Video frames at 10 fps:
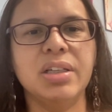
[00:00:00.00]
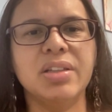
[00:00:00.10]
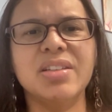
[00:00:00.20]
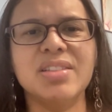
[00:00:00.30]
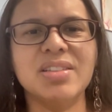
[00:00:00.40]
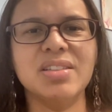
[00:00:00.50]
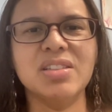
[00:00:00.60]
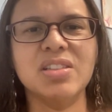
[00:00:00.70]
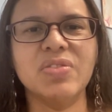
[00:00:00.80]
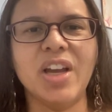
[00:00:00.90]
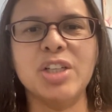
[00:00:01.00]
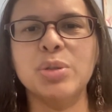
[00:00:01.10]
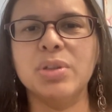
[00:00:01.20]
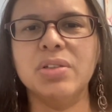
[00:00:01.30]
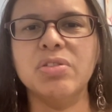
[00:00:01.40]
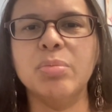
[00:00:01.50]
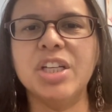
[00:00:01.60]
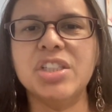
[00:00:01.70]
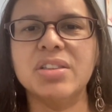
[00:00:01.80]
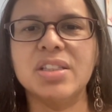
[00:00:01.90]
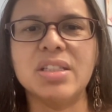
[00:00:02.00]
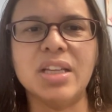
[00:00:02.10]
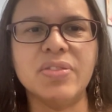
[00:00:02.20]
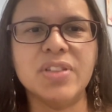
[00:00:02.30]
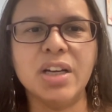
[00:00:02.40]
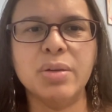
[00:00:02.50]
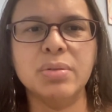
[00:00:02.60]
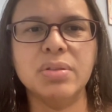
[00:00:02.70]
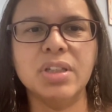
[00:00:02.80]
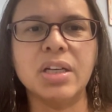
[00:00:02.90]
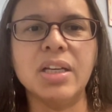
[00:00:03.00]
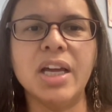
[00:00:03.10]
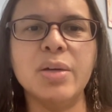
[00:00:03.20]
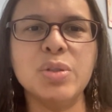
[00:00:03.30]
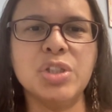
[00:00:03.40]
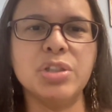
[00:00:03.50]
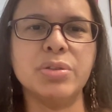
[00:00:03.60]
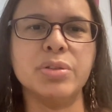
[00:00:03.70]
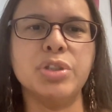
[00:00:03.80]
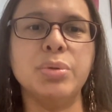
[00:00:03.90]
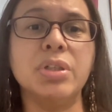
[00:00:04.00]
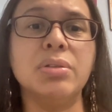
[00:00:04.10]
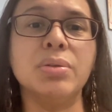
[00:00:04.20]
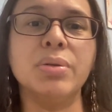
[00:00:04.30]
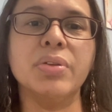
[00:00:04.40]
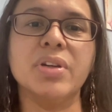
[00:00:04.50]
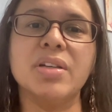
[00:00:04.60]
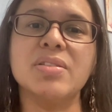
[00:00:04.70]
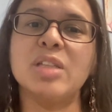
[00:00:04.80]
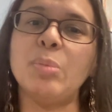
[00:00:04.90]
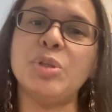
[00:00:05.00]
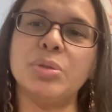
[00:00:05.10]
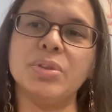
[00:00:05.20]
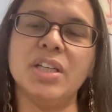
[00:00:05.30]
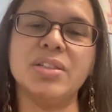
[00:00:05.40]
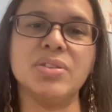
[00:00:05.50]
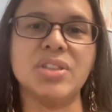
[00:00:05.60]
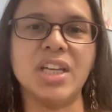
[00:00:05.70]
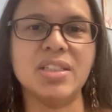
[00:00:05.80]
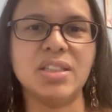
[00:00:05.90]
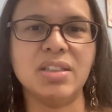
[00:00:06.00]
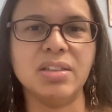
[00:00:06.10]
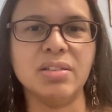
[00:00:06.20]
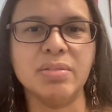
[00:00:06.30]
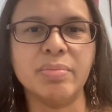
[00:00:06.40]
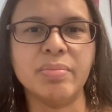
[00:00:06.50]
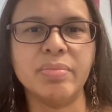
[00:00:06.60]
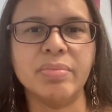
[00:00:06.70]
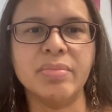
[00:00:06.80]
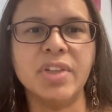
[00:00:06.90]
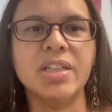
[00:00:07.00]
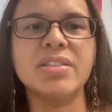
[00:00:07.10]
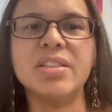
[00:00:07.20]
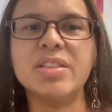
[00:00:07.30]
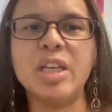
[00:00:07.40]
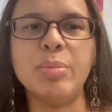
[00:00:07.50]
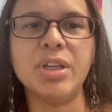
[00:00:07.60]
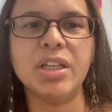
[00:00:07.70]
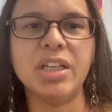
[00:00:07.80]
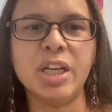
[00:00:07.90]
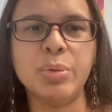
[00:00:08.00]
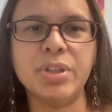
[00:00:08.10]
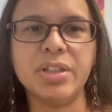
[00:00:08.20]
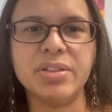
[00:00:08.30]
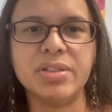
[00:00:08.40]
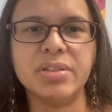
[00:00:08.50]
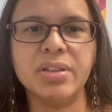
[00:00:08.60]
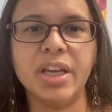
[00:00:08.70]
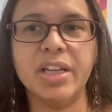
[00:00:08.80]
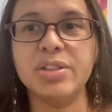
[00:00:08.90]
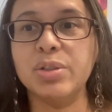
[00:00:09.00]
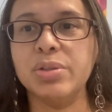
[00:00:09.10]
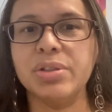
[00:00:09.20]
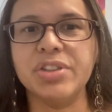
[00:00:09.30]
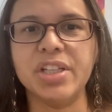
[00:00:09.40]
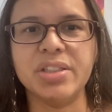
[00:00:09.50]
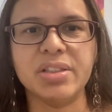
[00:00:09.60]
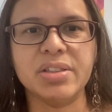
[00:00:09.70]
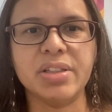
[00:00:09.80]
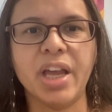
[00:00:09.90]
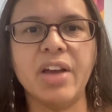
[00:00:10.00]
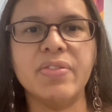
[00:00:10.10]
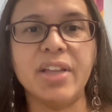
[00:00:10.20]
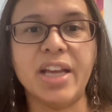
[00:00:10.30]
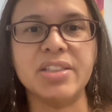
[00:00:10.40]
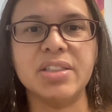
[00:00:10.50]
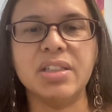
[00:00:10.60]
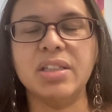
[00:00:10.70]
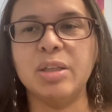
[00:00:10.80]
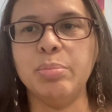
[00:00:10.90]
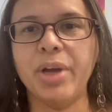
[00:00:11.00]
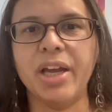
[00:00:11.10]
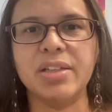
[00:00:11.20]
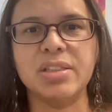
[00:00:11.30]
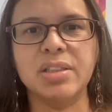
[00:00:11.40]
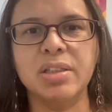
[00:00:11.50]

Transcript: This isn't just factual information that's left out. It allows children to ignore the conceptual understanding here. Systemic inequities and social justice have lasting impact.